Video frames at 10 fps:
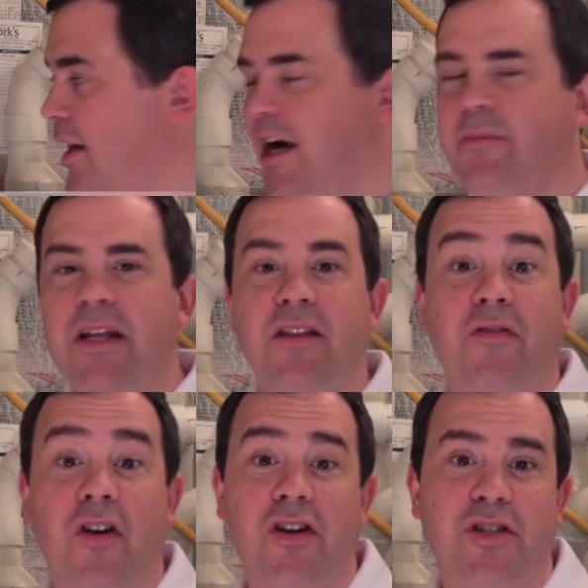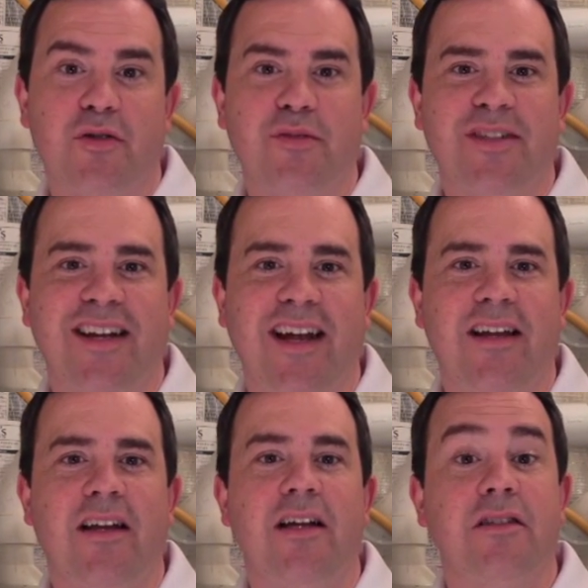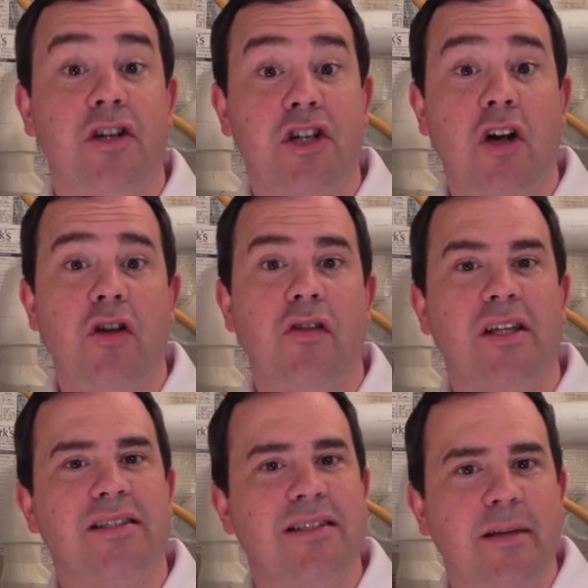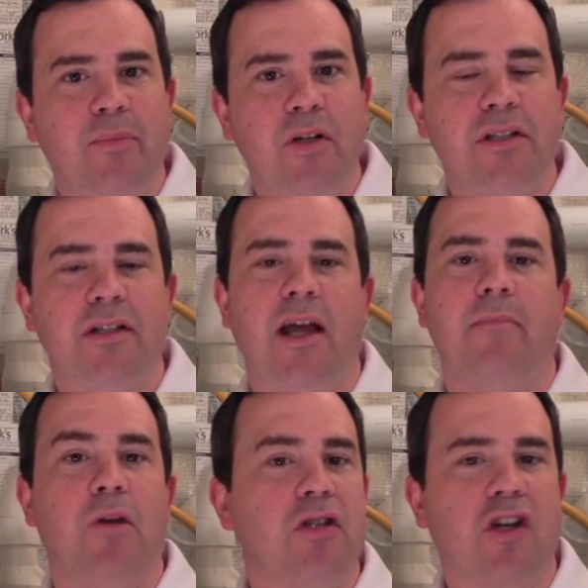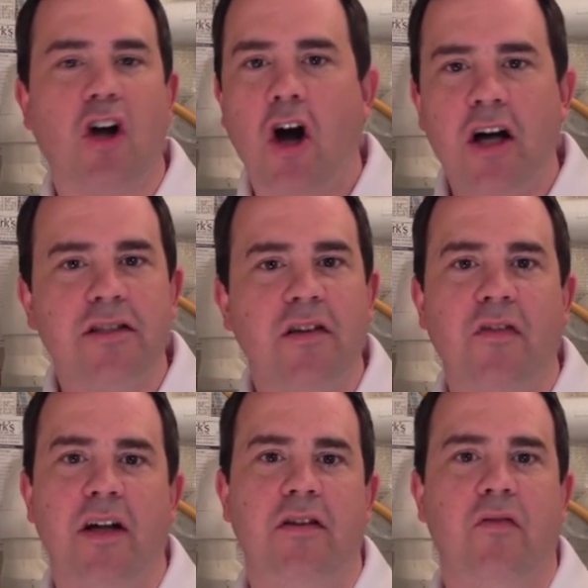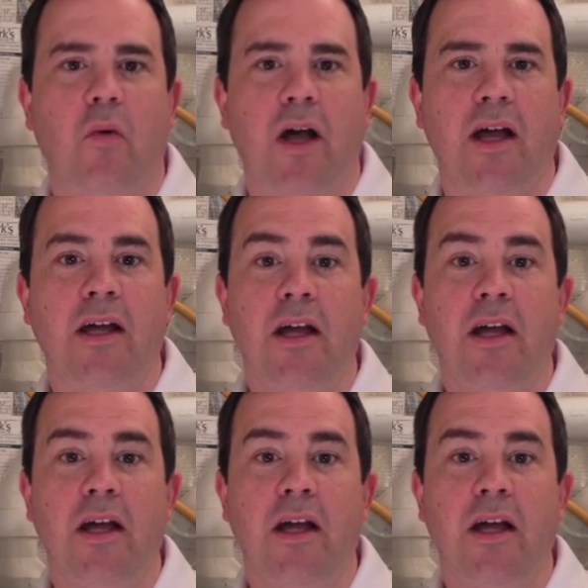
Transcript: I'm in the furnace room today to show you the simplest and most cost-effective way